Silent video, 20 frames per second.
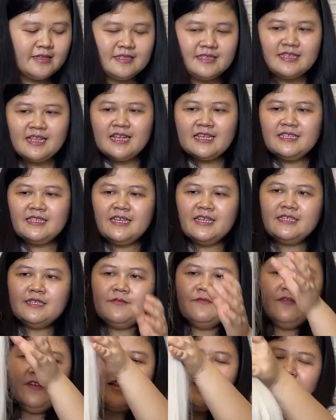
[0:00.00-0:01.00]
That is the
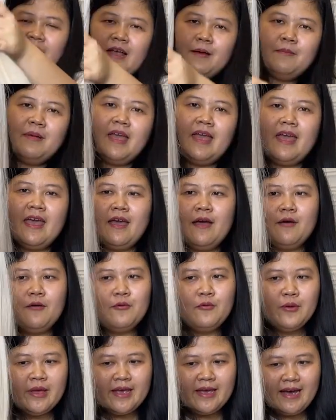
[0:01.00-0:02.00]
Vietnam hair
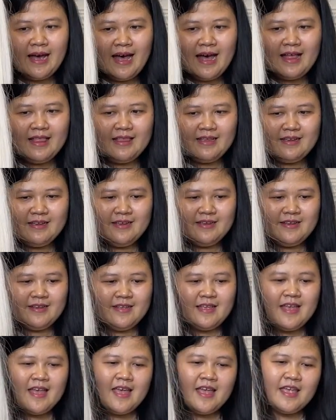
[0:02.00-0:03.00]
we color.
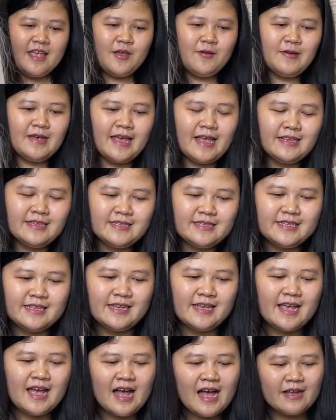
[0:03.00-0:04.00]
You can
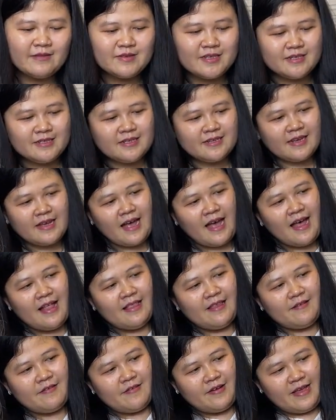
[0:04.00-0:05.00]
see after the
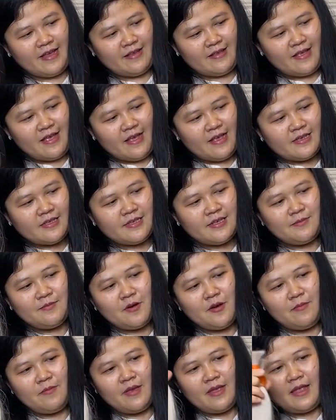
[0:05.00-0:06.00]
coloring, the
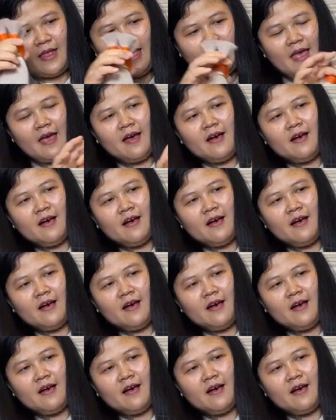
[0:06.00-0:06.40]
Burmese hair